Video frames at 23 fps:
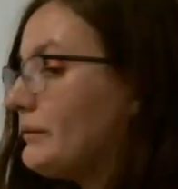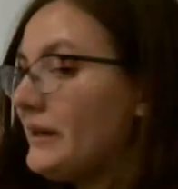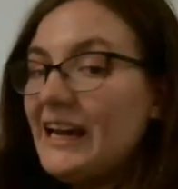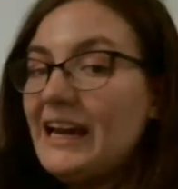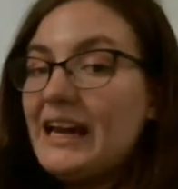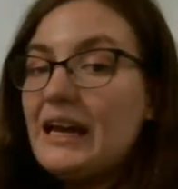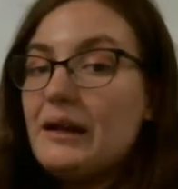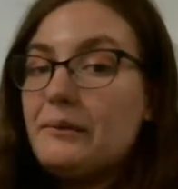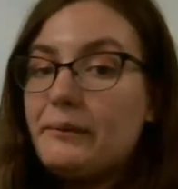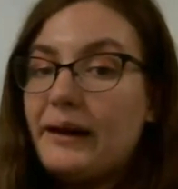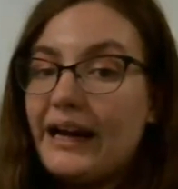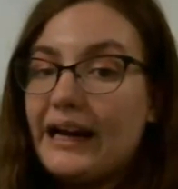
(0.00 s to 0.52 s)
be
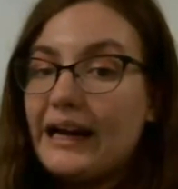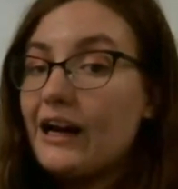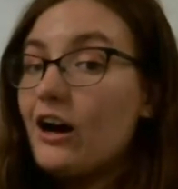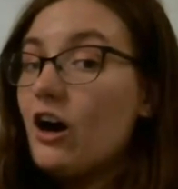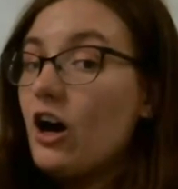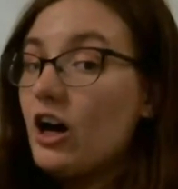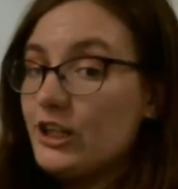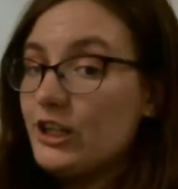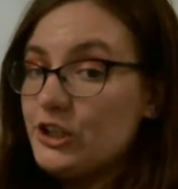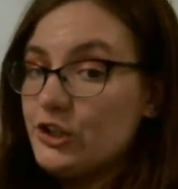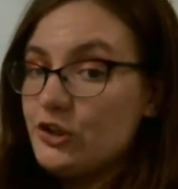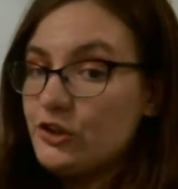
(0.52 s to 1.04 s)
in my
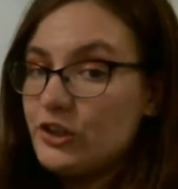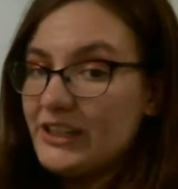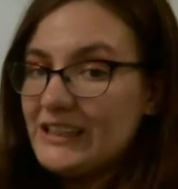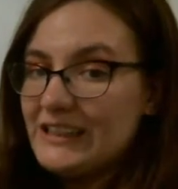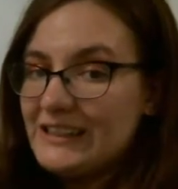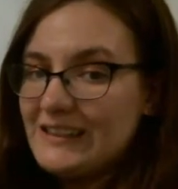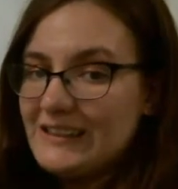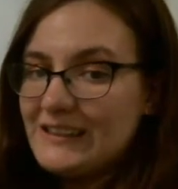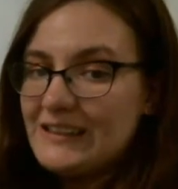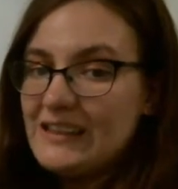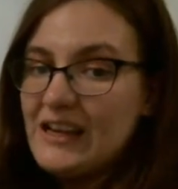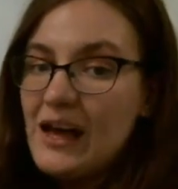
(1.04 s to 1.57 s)

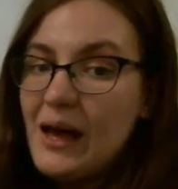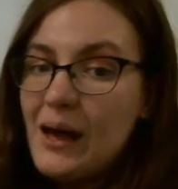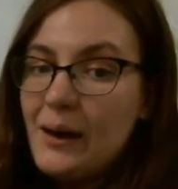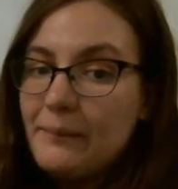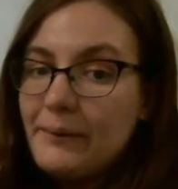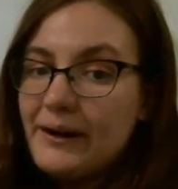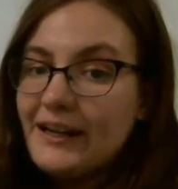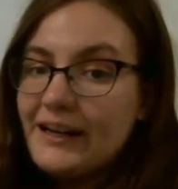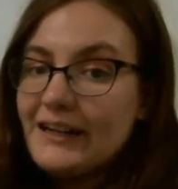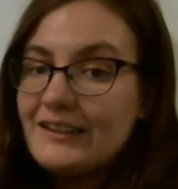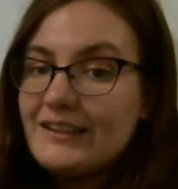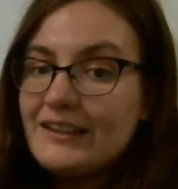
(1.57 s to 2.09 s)
hundredths,
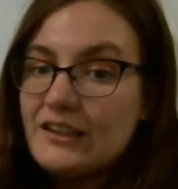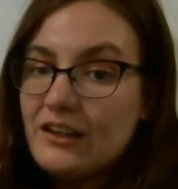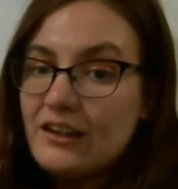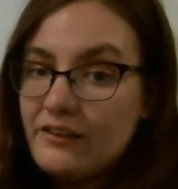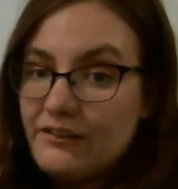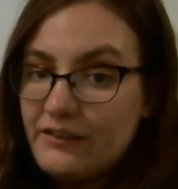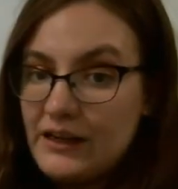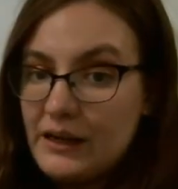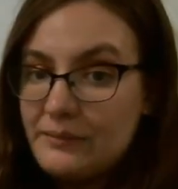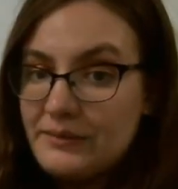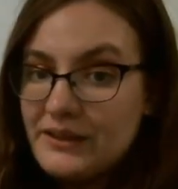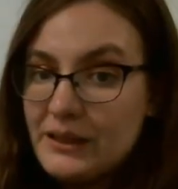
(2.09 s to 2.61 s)
but I still have
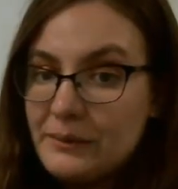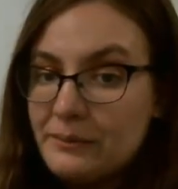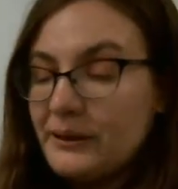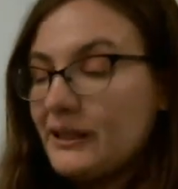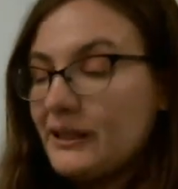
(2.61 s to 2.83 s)
an empty